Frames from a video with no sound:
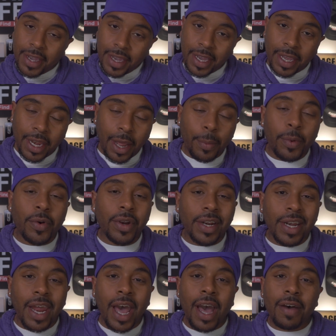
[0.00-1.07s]
and I'm going to
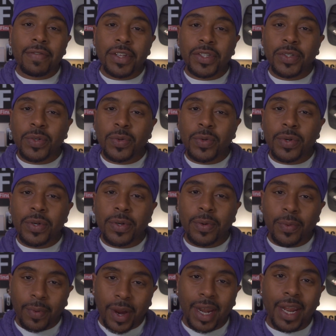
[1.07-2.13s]
dive into it
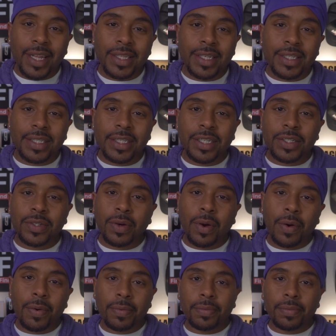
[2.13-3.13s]
right after this intro.